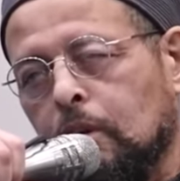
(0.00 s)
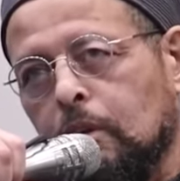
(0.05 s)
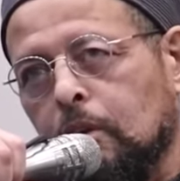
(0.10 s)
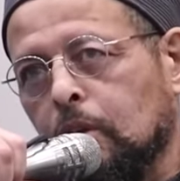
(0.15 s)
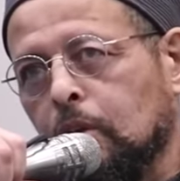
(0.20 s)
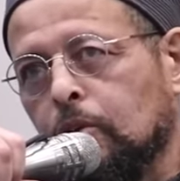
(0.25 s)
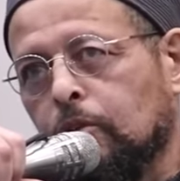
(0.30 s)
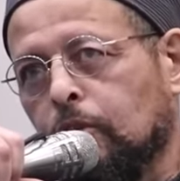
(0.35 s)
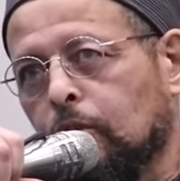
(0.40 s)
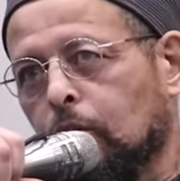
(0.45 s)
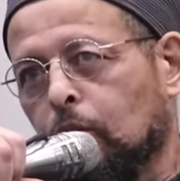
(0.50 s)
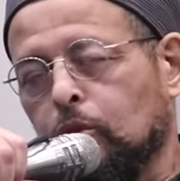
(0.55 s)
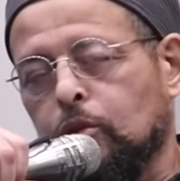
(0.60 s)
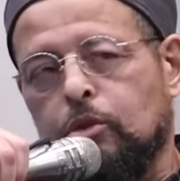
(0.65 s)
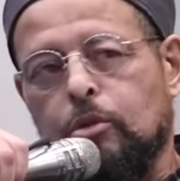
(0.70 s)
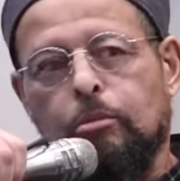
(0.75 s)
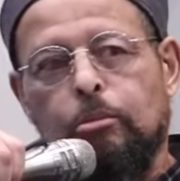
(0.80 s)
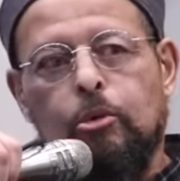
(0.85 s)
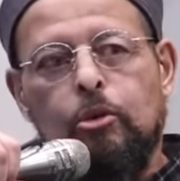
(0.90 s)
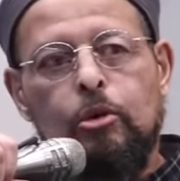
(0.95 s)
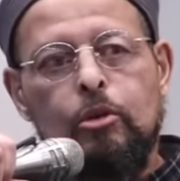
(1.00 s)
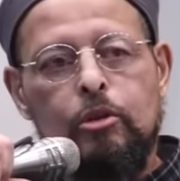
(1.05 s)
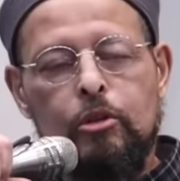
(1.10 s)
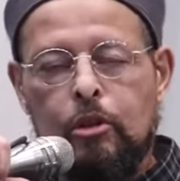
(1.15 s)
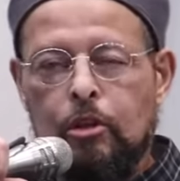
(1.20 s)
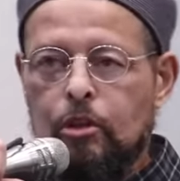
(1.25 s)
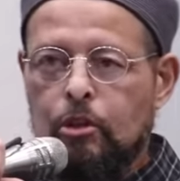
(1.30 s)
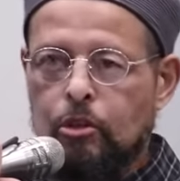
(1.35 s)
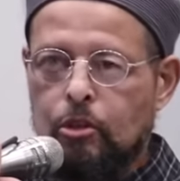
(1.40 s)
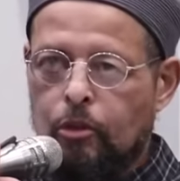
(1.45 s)
even though some good
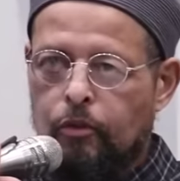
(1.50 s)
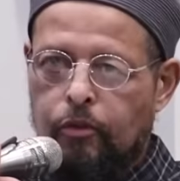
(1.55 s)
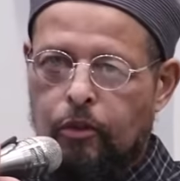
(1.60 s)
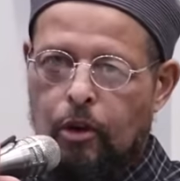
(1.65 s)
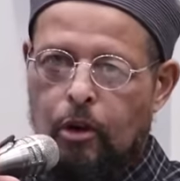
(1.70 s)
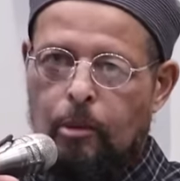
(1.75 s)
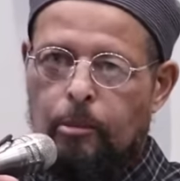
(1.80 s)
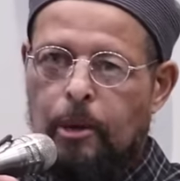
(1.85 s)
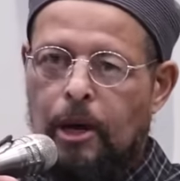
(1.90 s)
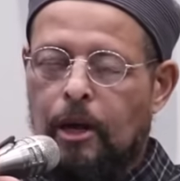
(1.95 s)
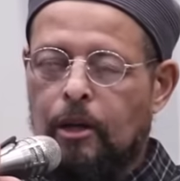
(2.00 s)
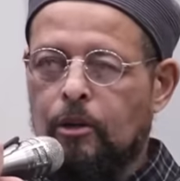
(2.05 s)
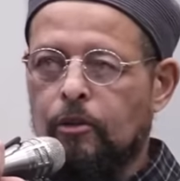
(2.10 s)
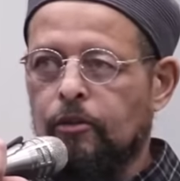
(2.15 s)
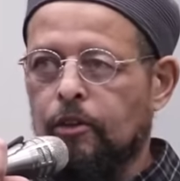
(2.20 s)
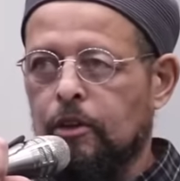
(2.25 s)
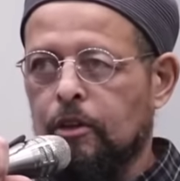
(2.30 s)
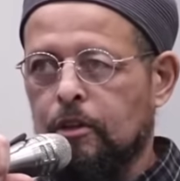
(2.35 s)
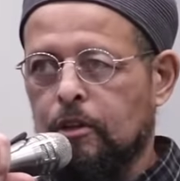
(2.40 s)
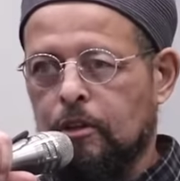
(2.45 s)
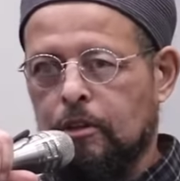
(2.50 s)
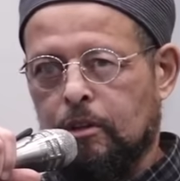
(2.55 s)
things have come out of it,